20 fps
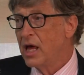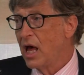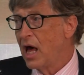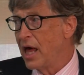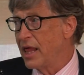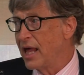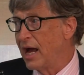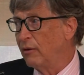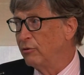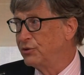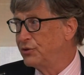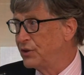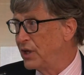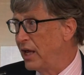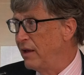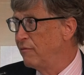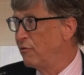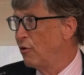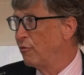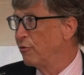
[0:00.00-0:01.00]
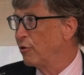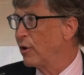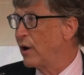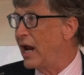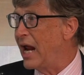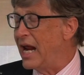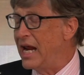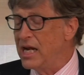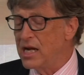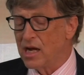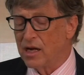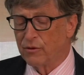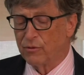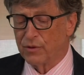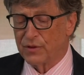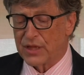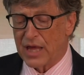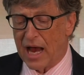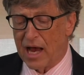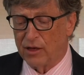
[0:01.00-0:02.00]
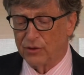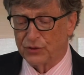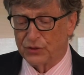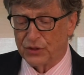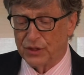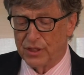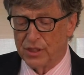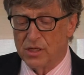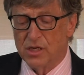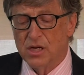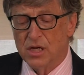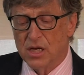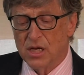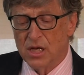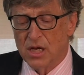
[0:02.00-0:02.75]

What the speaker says: that would save over 800,000